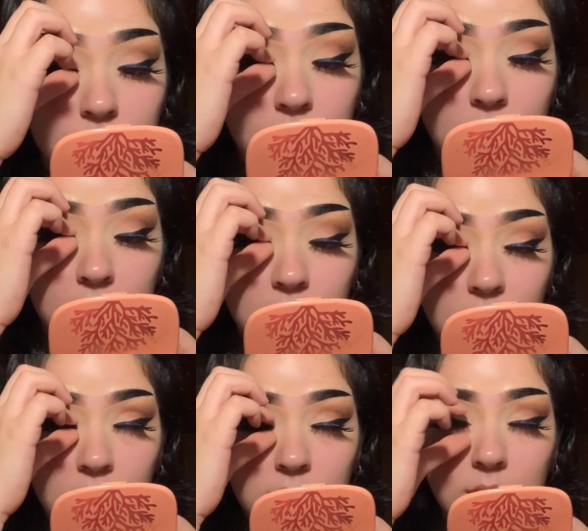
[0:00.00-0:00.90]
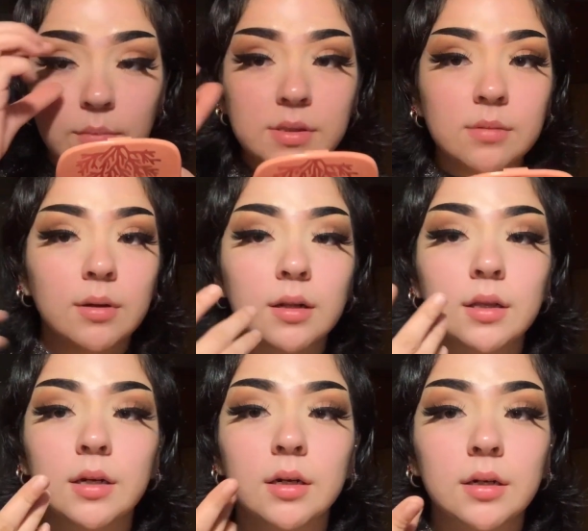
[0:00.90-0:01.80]
But I think I might put some
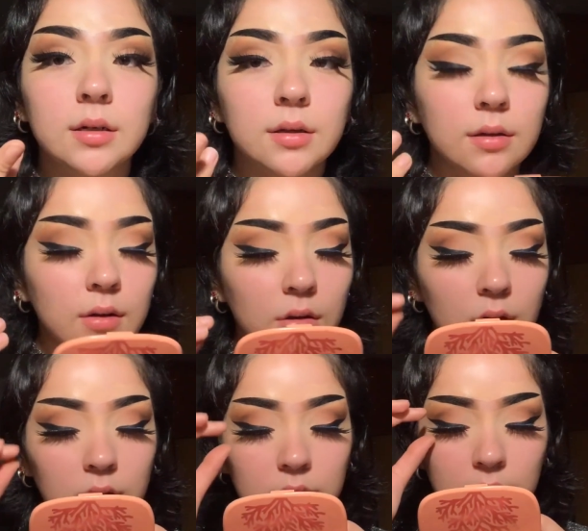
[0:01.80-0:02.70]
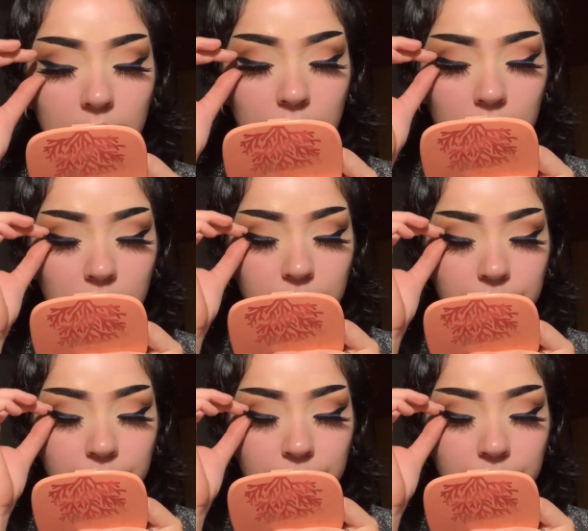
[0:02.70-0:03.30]
glitter on the inner.